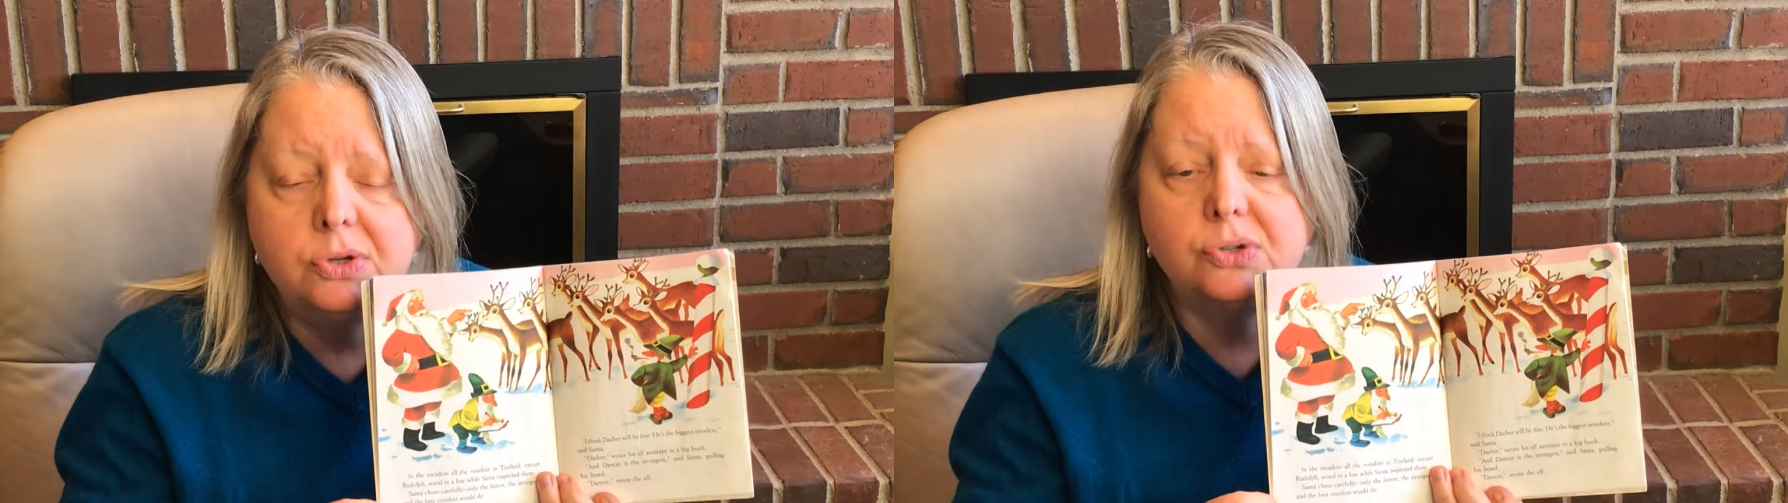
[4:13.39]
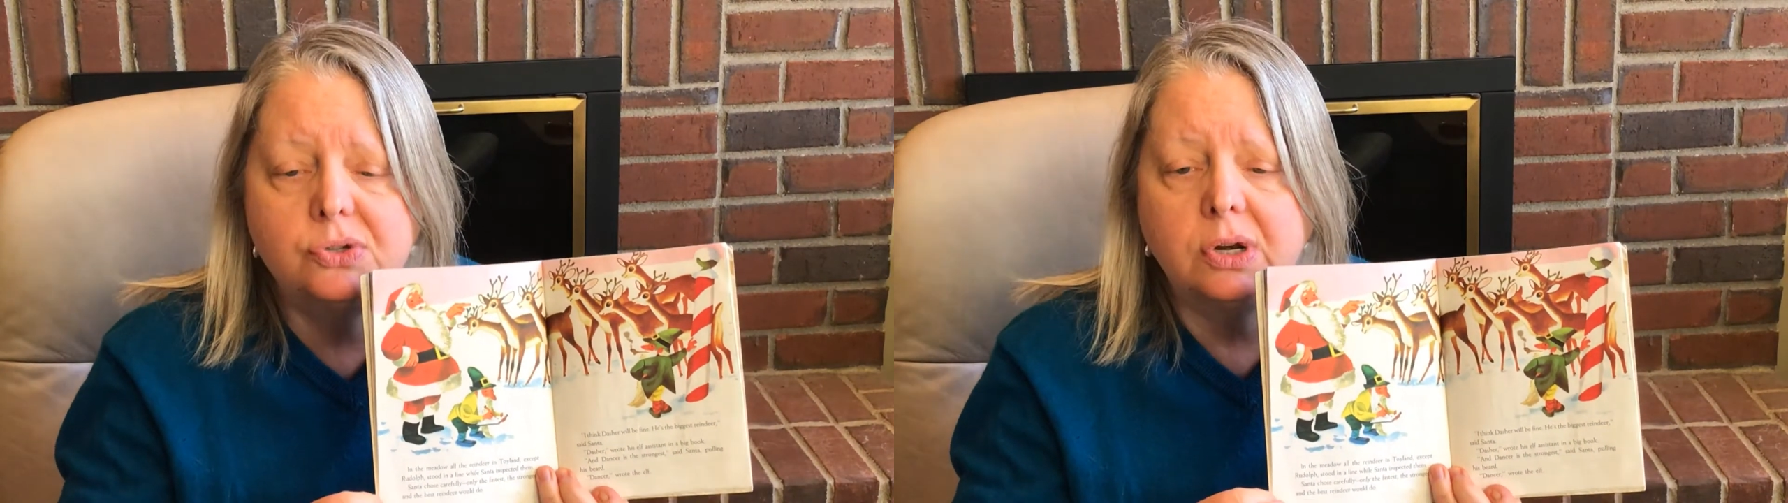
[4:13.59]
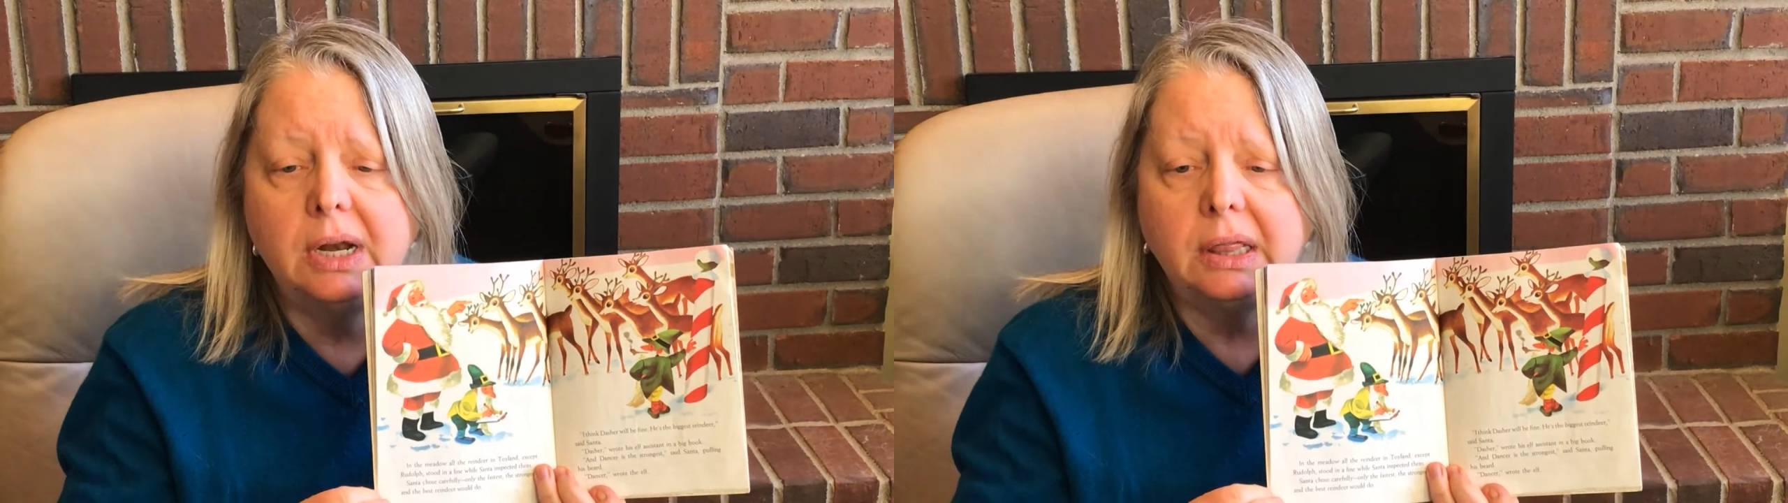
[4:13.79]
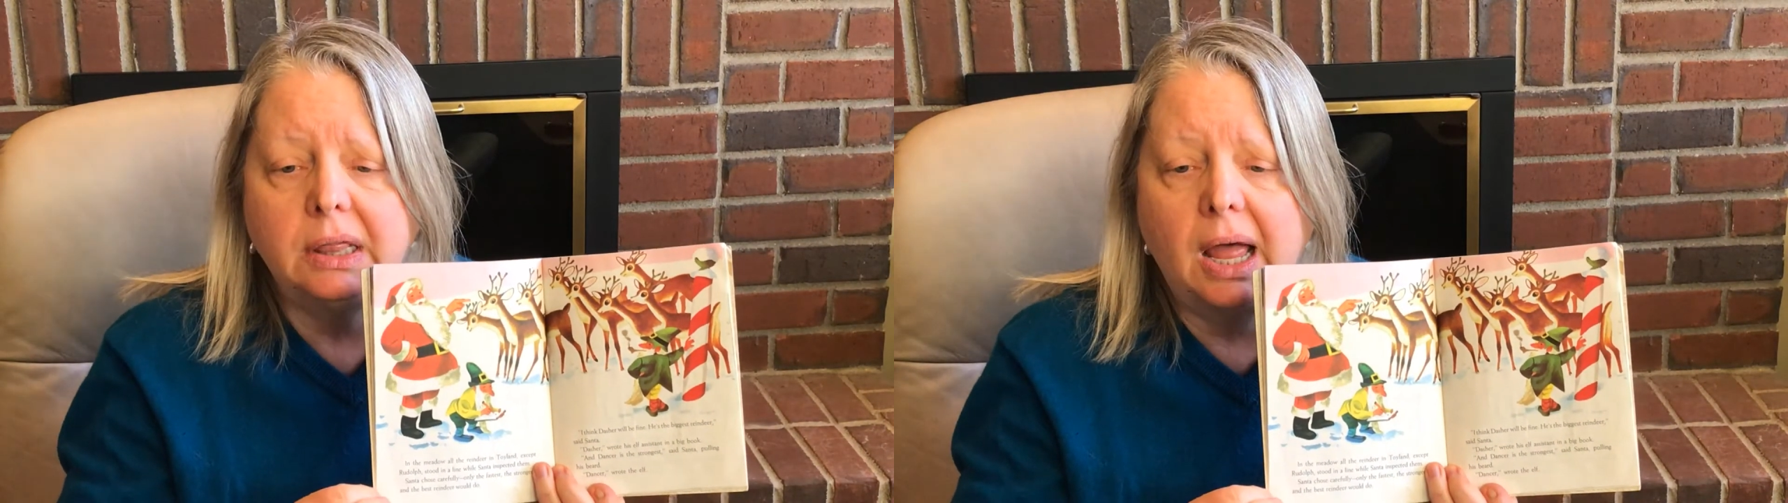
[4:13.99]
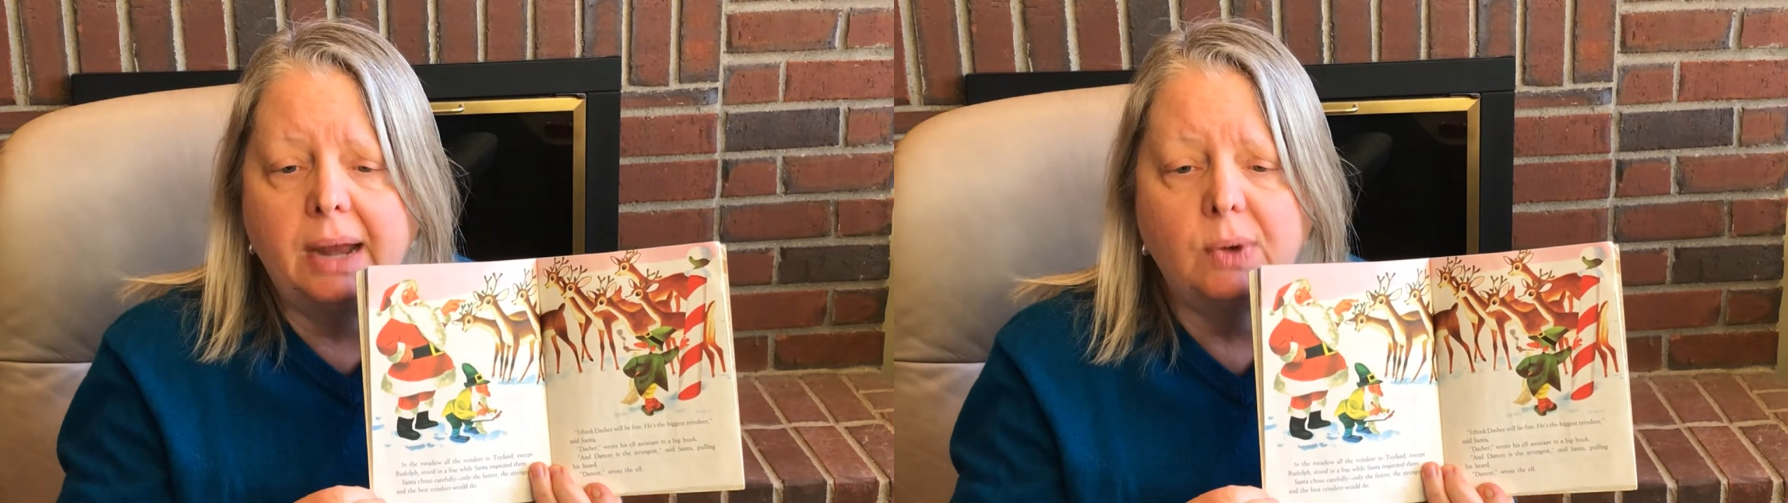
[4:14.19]
stood in a
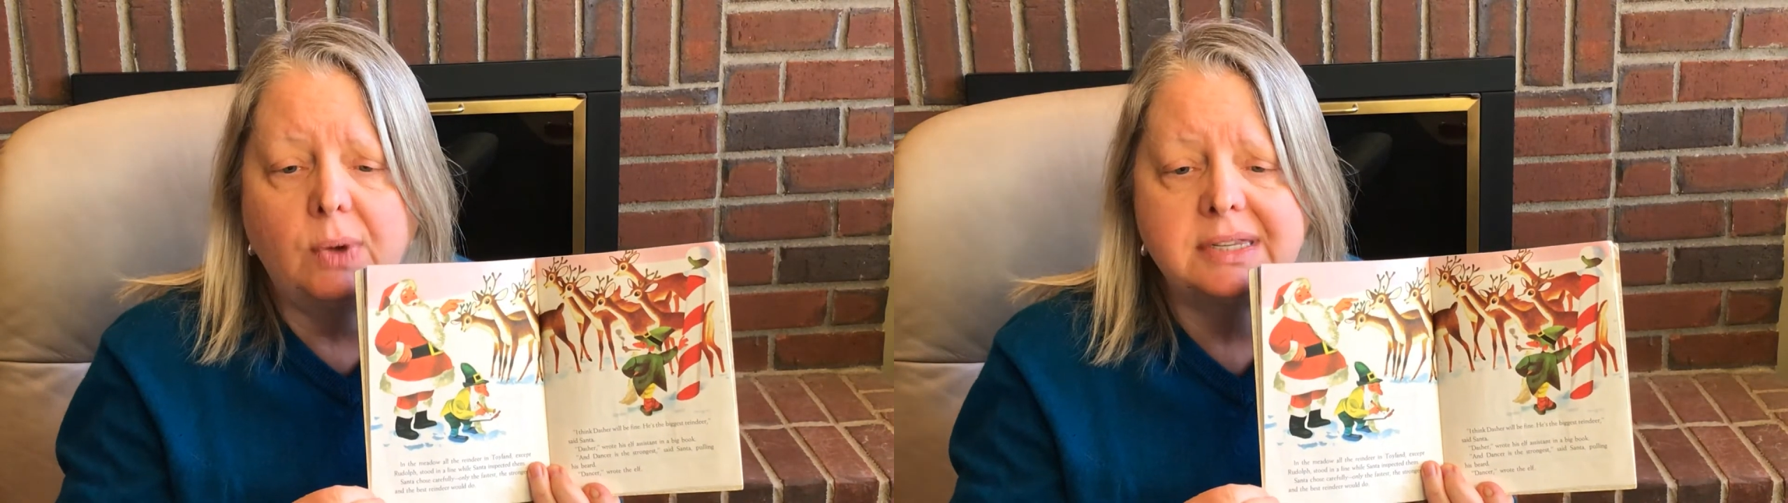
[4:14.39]
line while